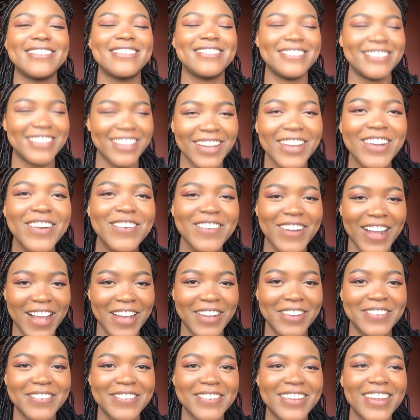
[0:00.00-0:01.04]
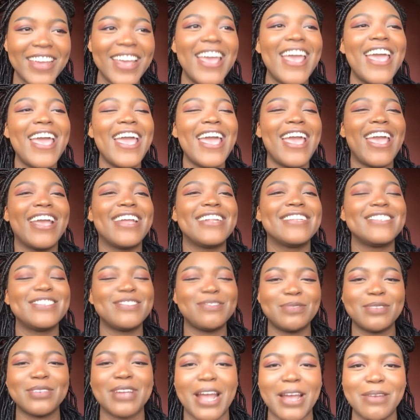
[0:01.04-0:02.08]
stick around and
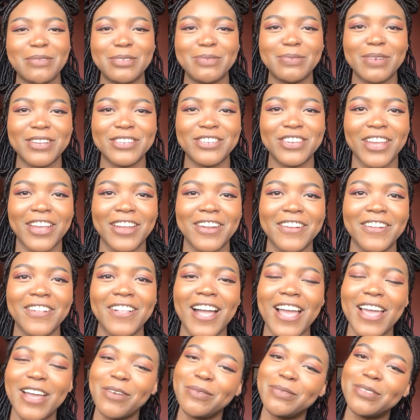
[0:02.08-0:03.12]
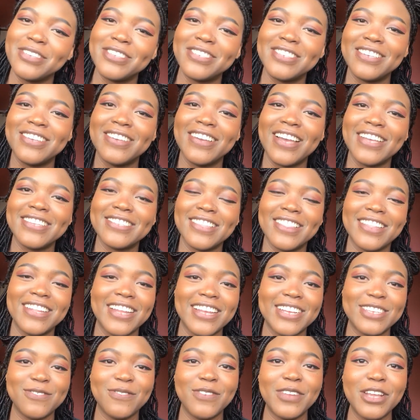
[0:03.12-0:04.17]
subscribe to my channel. I hope to see you guys in the
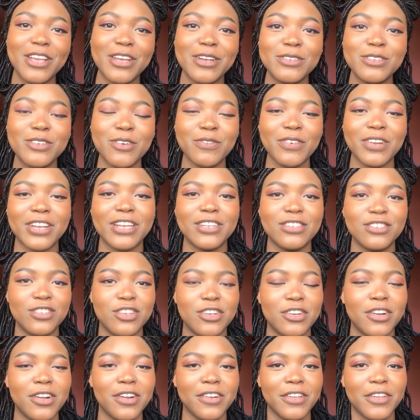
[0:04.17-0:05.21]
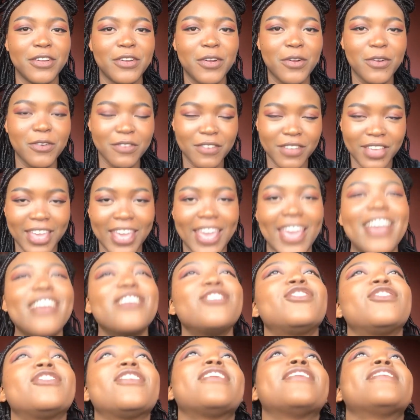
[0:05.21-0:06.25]
next video. Don't forget to turn on your
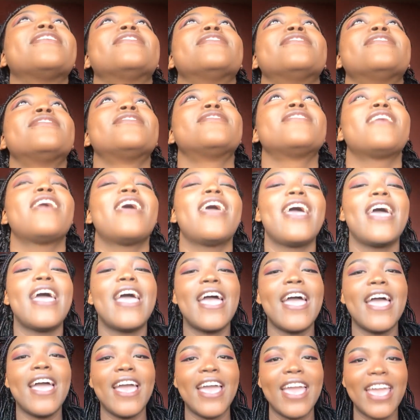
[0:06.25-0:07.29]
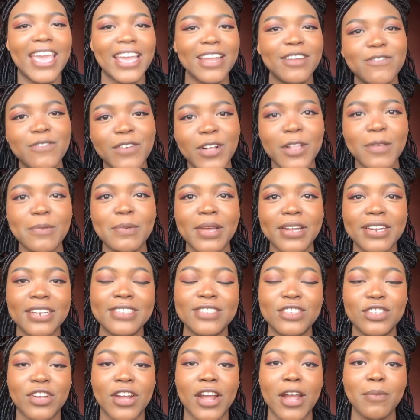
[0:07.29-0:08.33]
notifications and follow me on
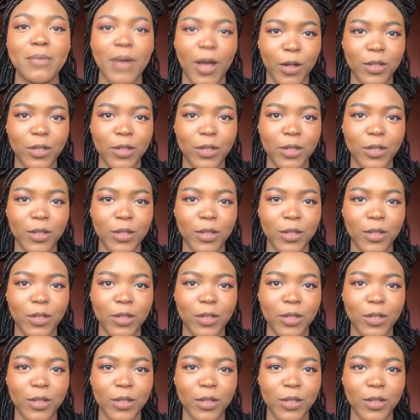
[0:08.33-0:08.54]
Instagram.